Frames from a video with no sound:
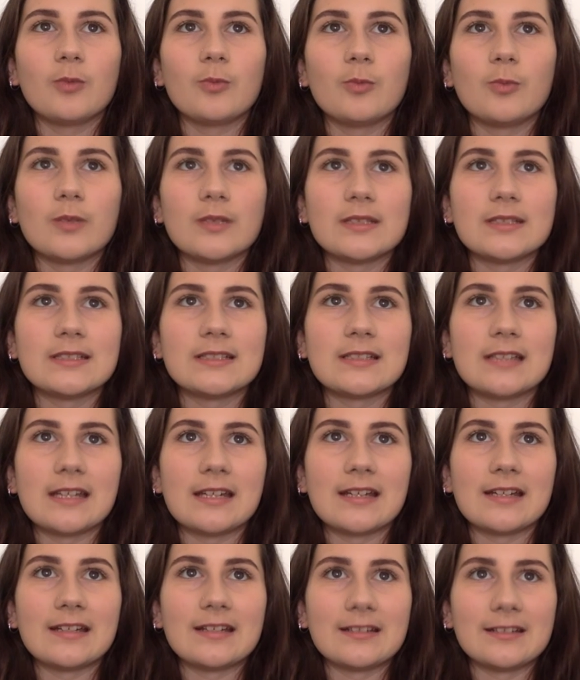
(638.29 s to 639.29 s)

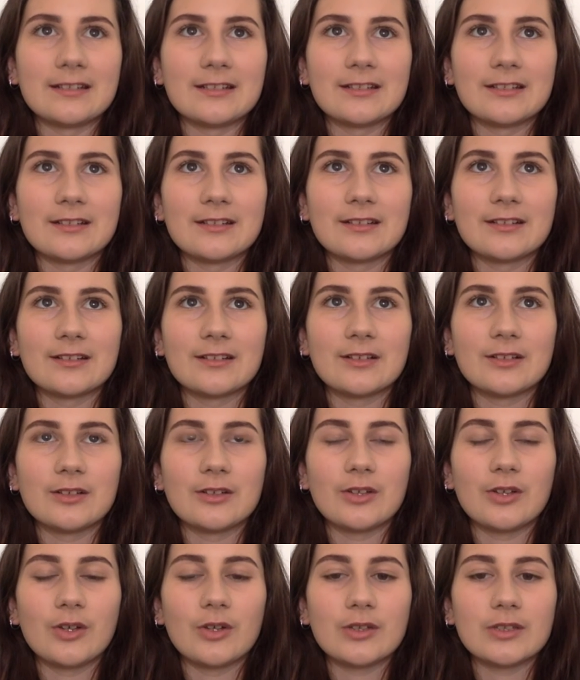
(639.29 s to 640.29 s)
withstand
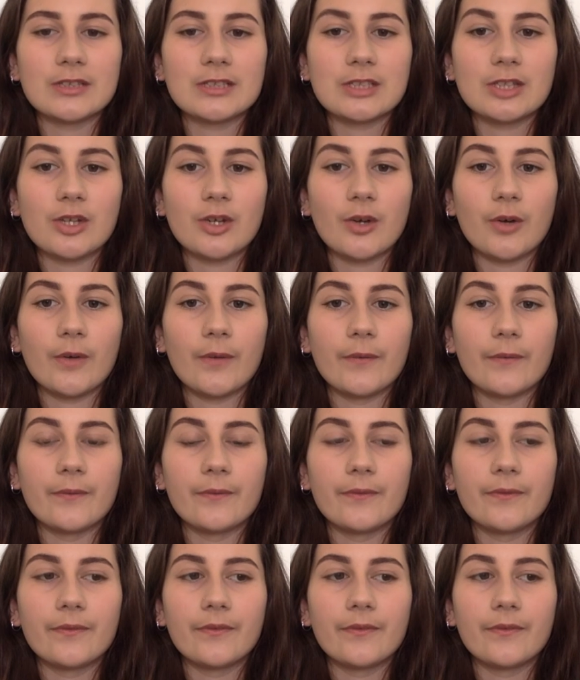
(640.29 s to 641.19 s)
lots of